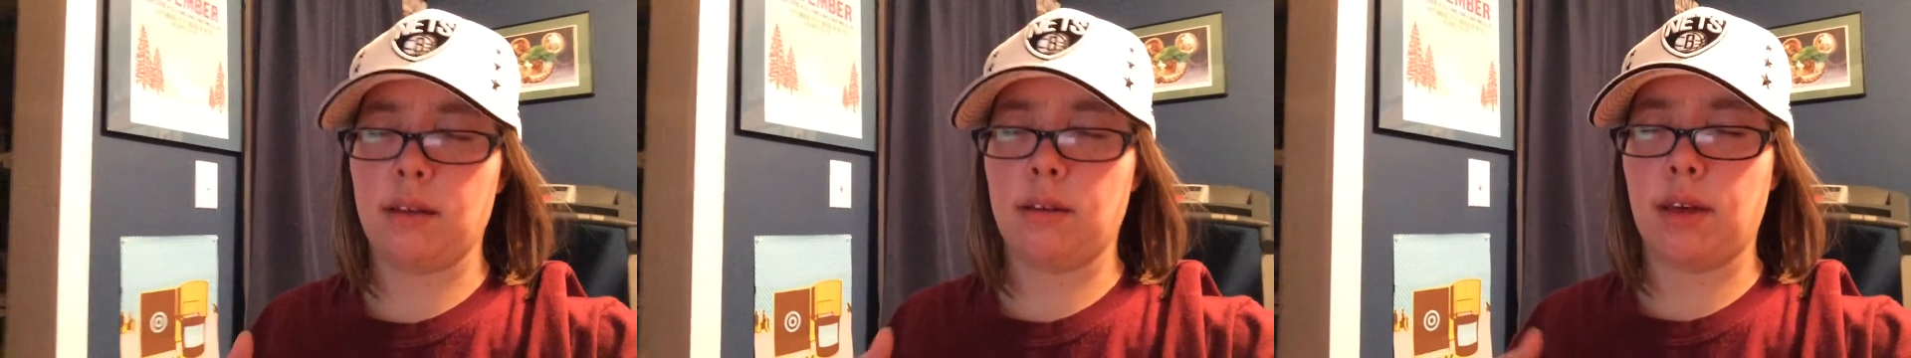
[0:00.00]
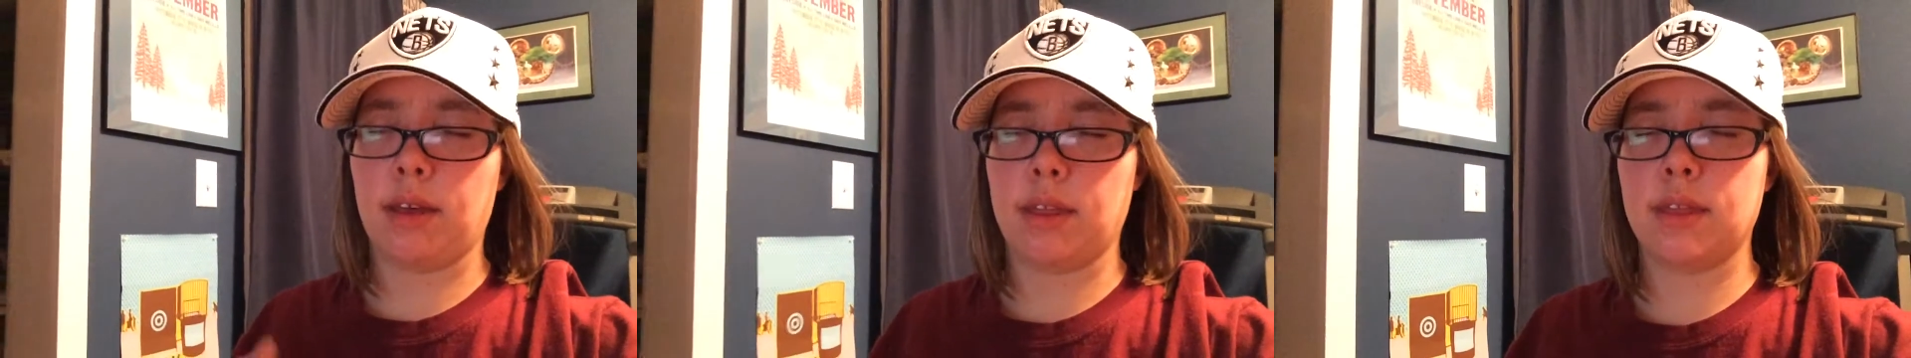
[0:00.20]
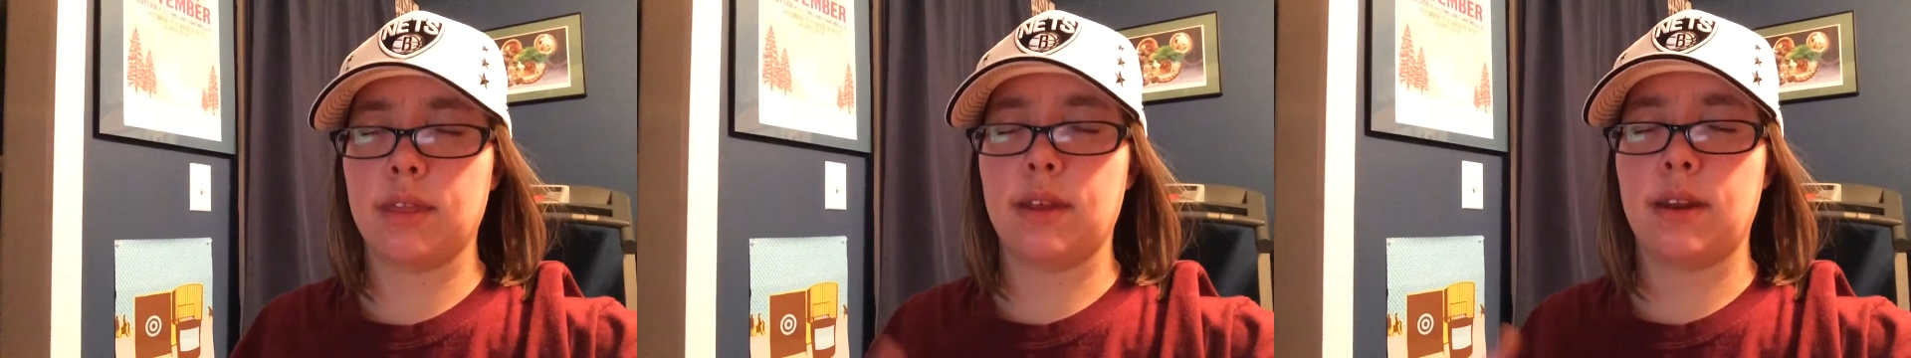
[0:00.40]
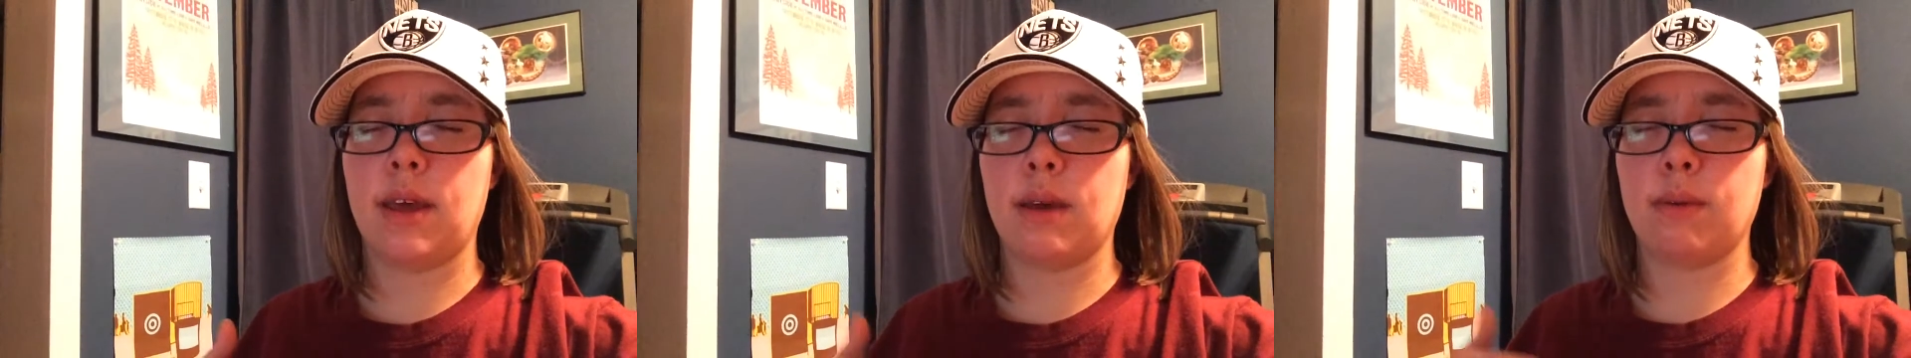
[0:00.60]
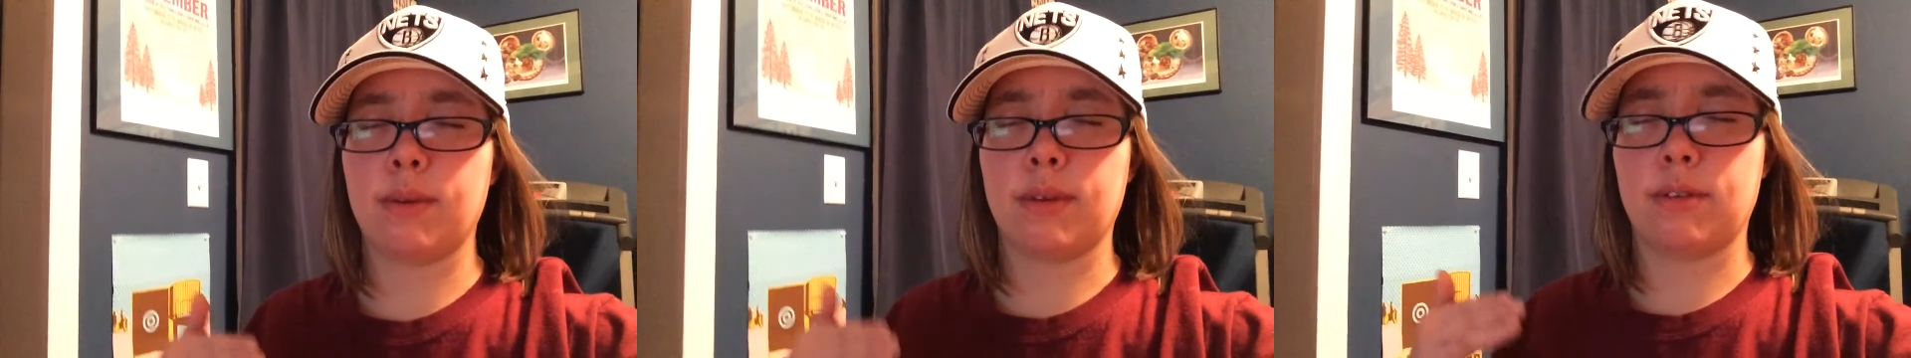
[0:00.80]
Like, the
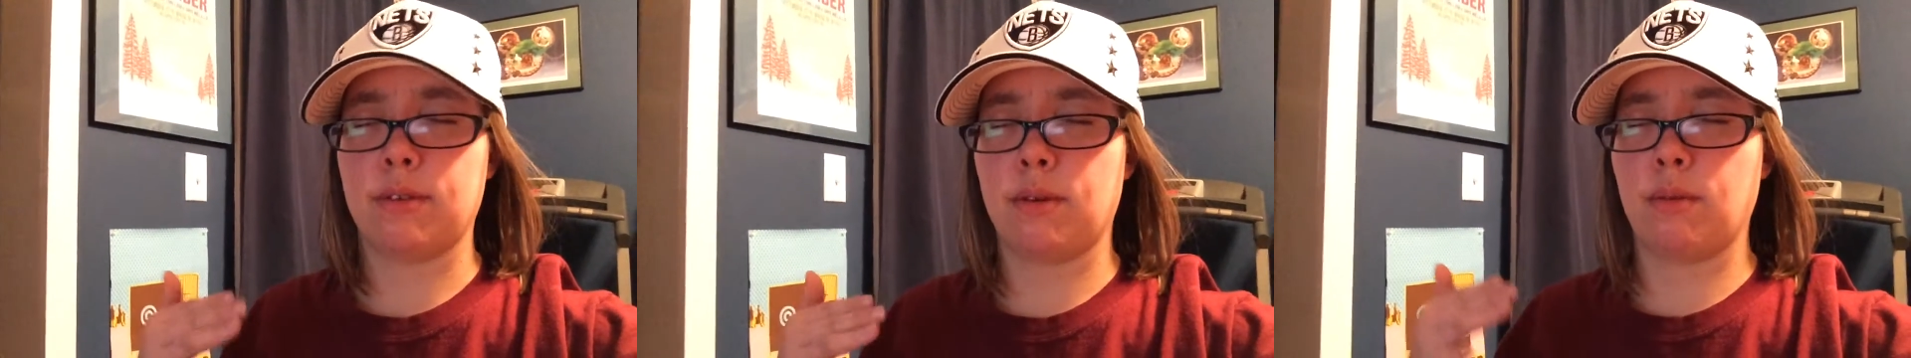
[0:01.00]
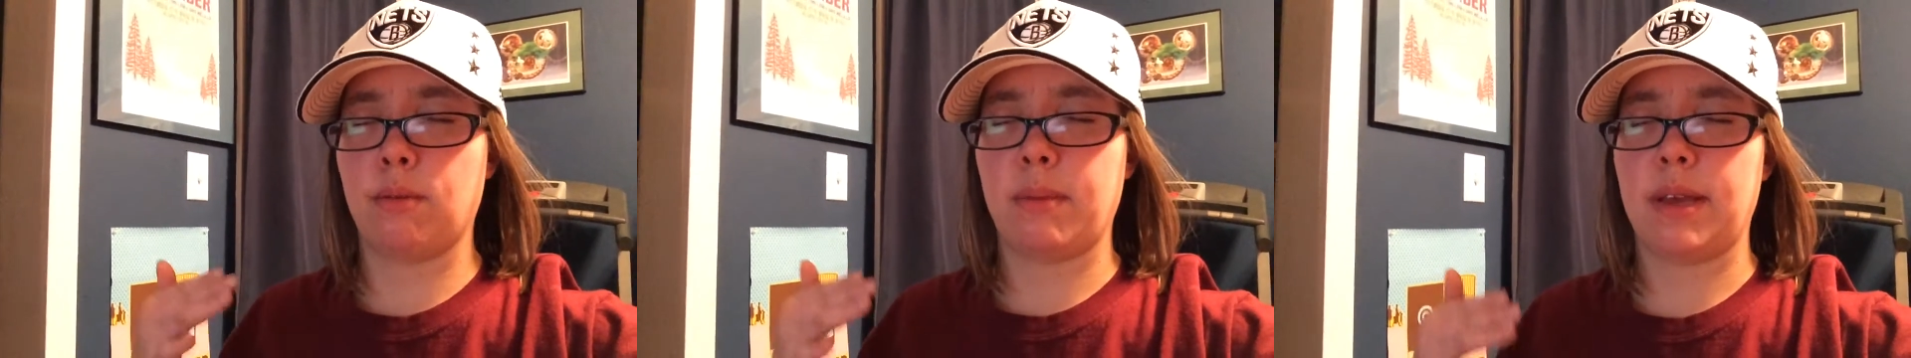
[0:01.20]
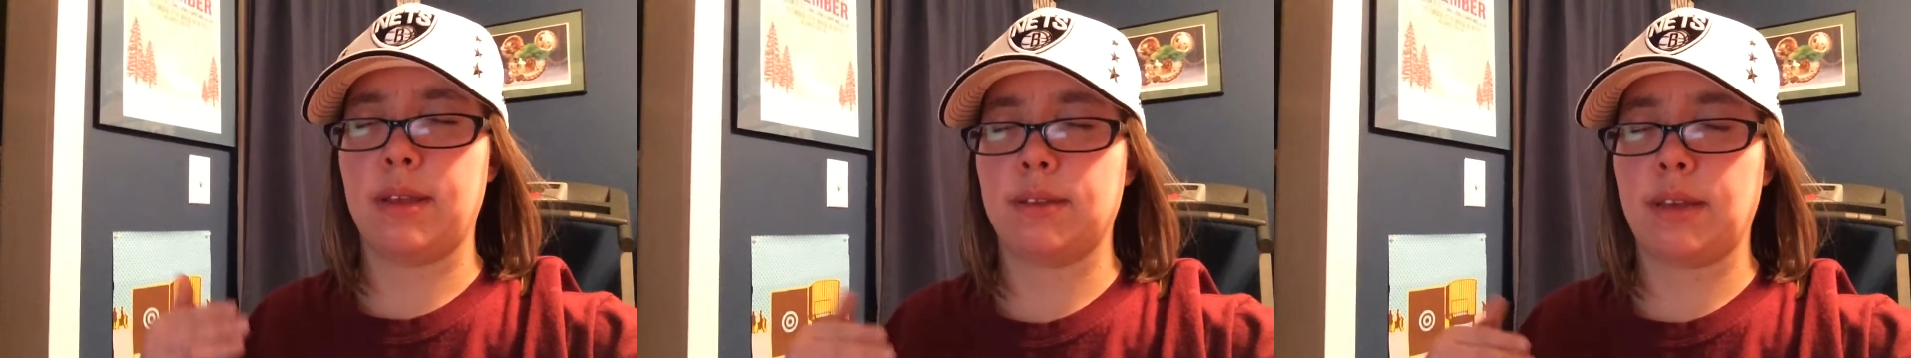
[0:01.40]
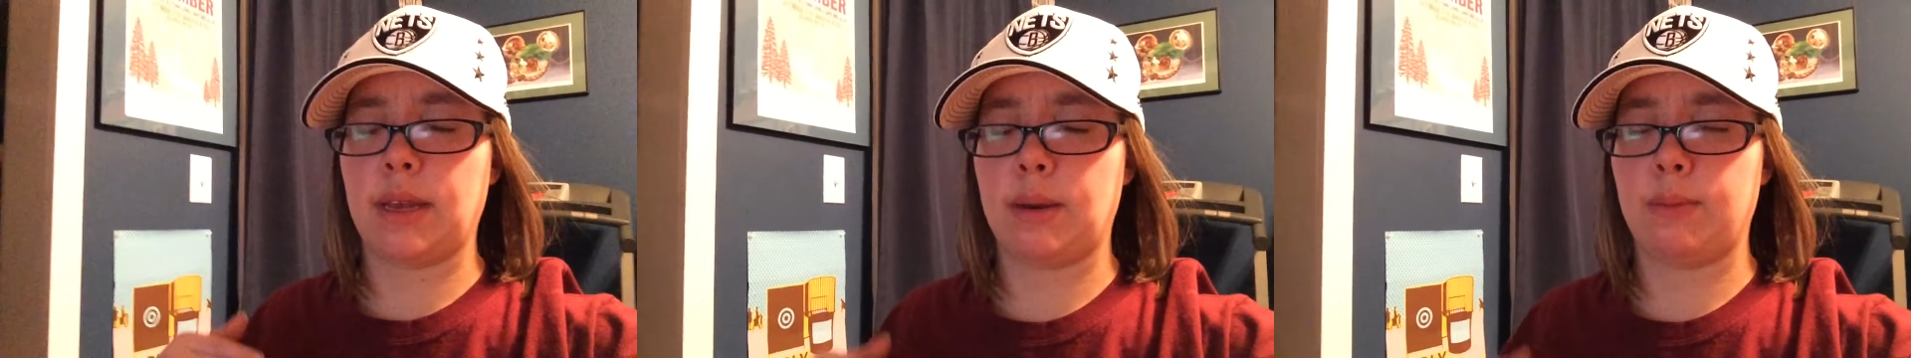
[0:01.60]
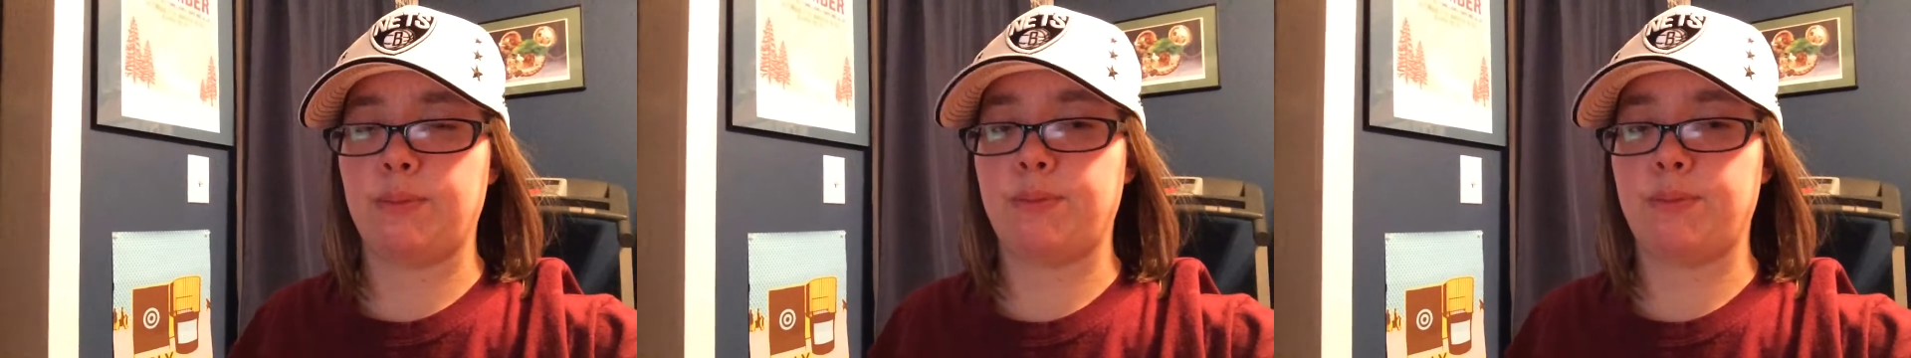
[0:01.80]
day was so amazing.